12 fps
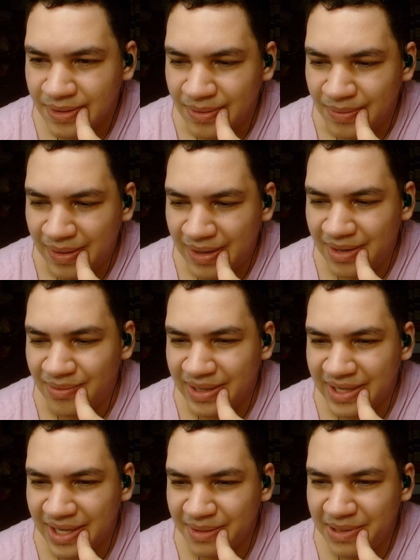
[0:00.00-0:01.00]
Wow,
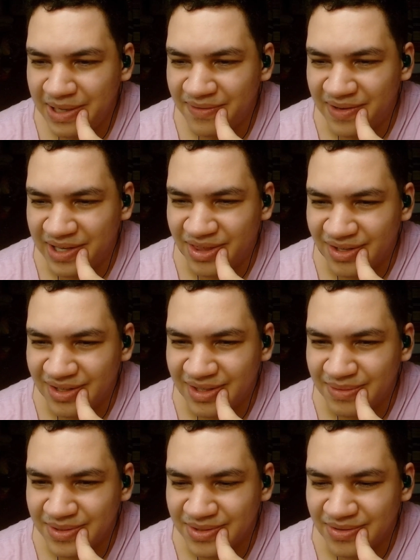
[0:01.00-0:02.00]
I can't believe I thought
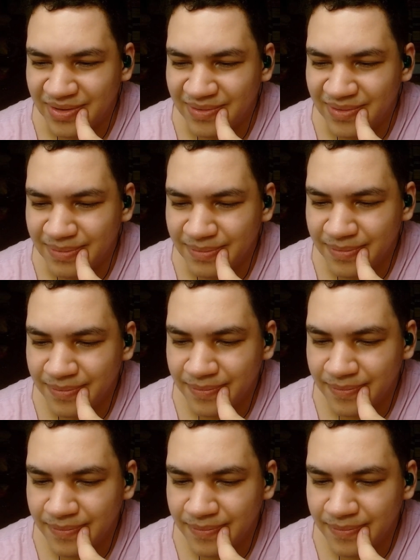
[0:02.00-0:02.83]
it was Grey Worm. Or